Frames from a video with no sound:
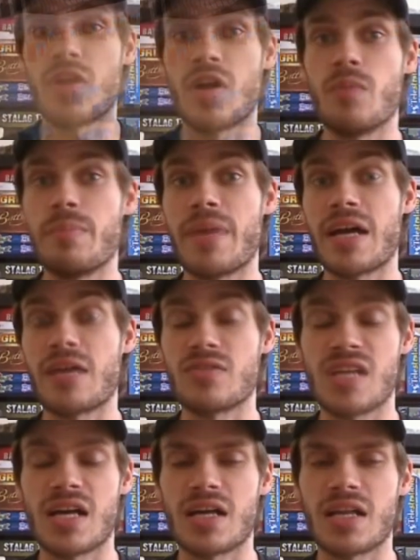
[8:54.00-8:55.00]
Realm and
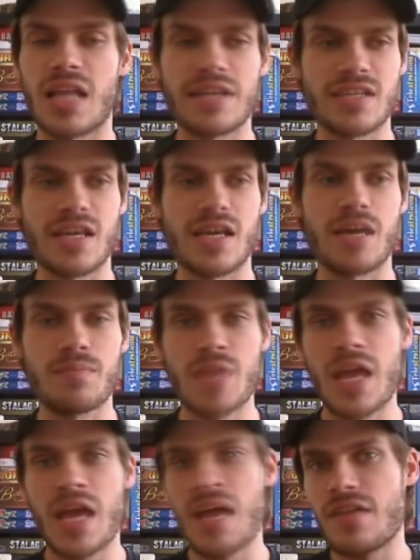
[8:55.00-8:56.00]
Battlestar Galactica.
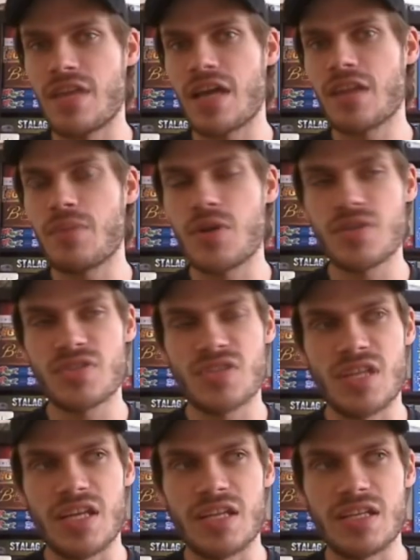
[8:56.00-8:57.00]
The other
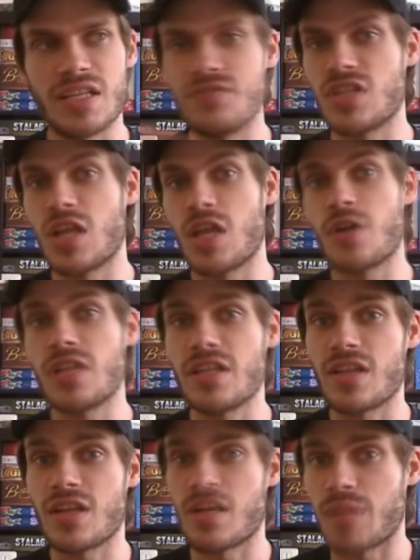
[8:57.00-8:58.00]
person that lives
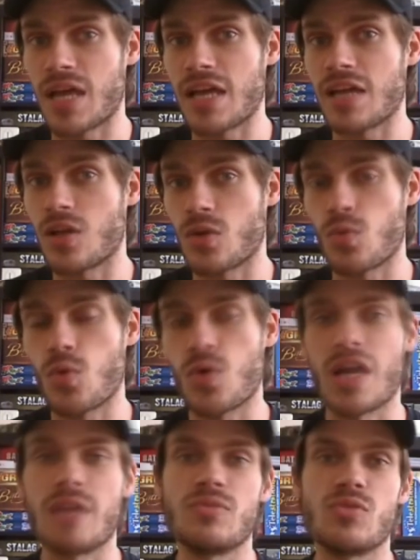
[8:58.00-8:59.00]
locally that I play a lot of war
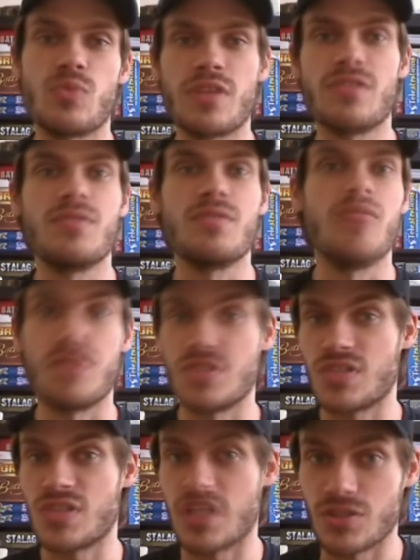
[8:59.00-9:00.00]
games with
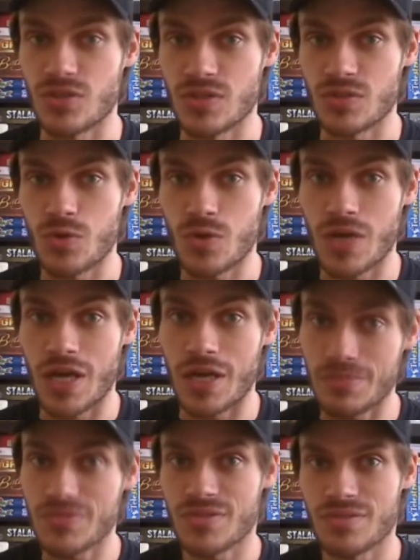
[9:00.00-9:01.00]
obviously enjoys war
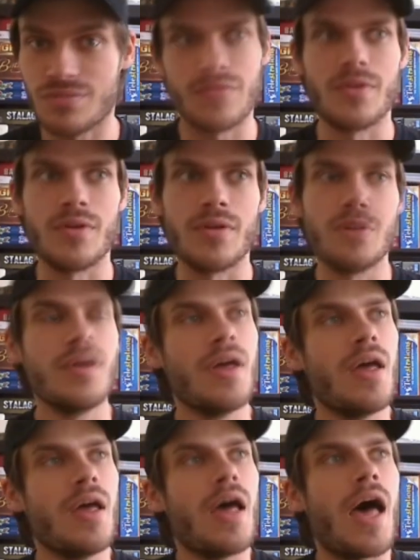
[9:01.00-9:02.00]
games,
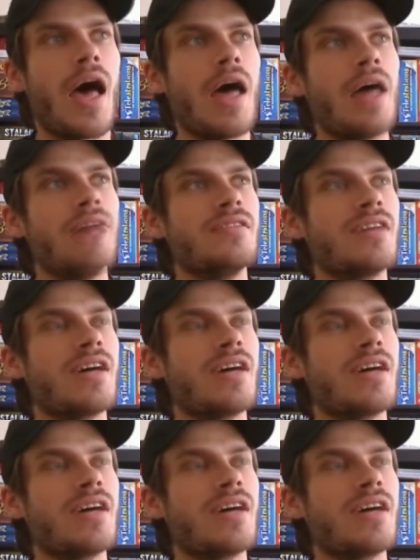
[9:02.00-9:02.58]
and